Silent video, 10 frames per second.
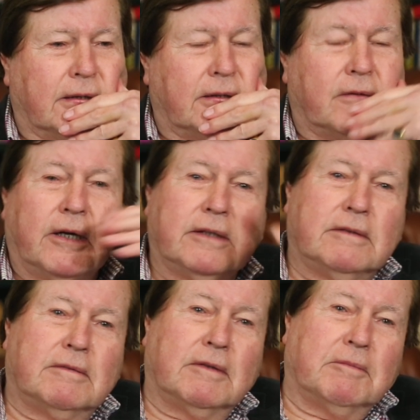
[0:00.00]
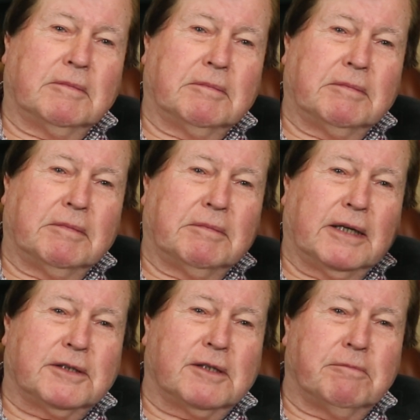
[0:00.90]
You've got to
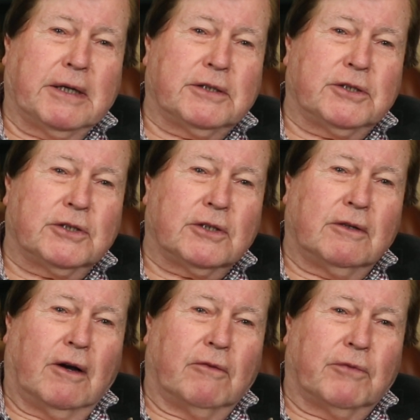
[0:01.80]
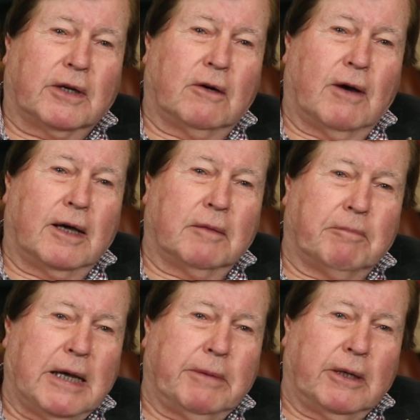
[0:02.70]
get some pictures of the koala
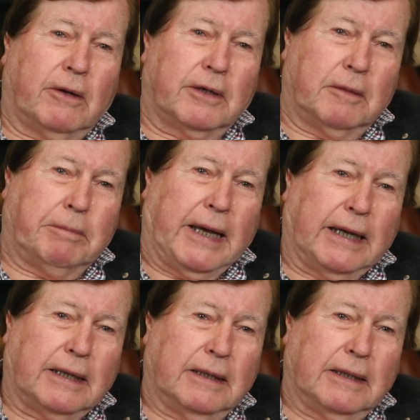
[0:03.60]
baby on her back.